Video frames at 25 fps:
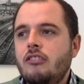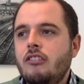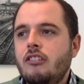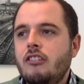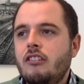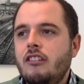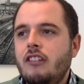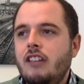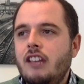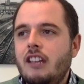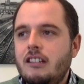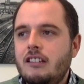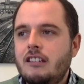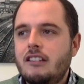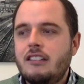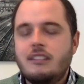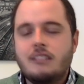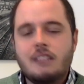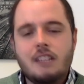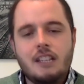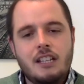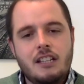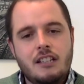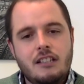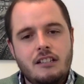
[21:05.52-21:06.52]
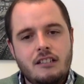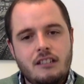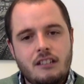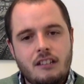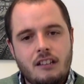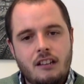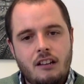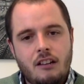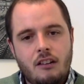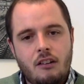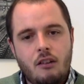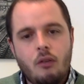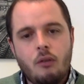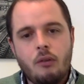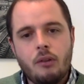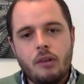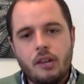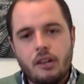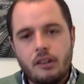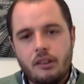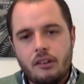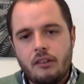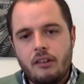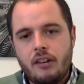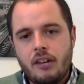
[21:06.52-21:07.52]
doesn't necessarily take into account all the
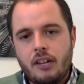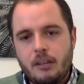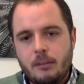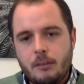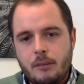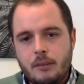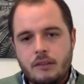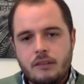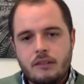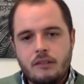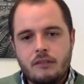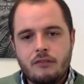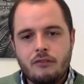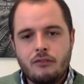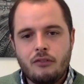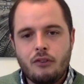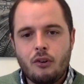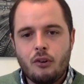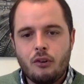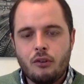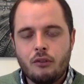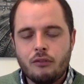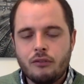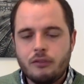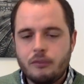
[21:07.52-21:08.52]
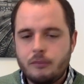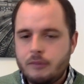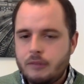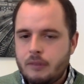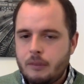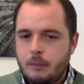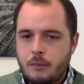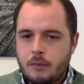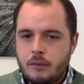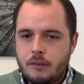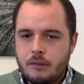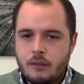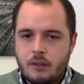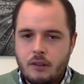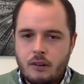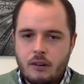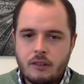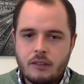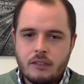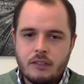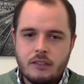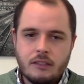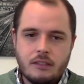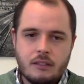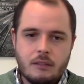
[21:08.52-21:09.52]
other elements that follow from someone
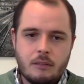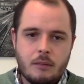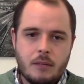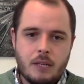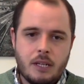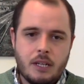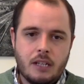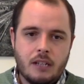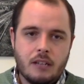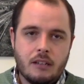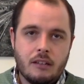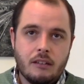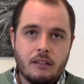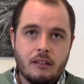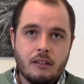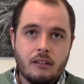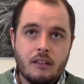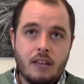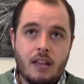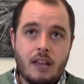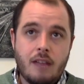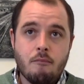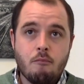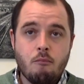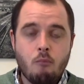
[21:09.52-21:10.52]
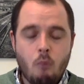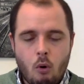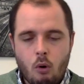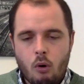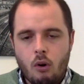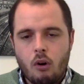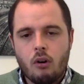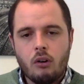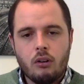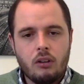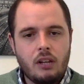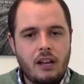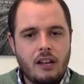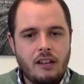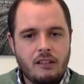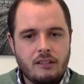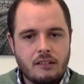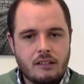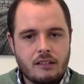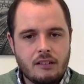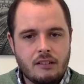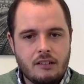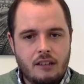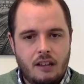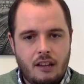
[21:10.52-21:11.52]
starting to make them more or less
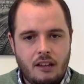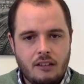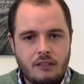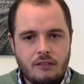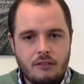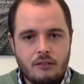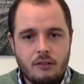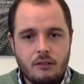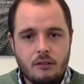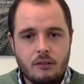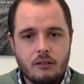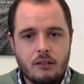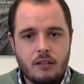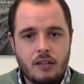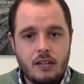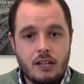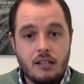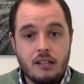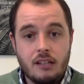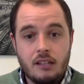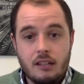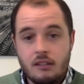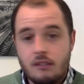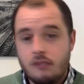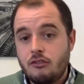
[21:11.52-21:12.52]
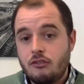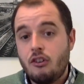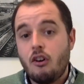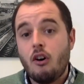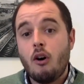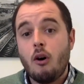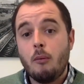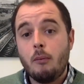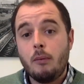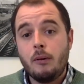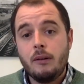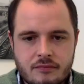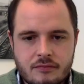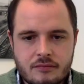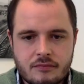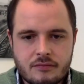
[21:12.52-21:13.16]
successful in their job.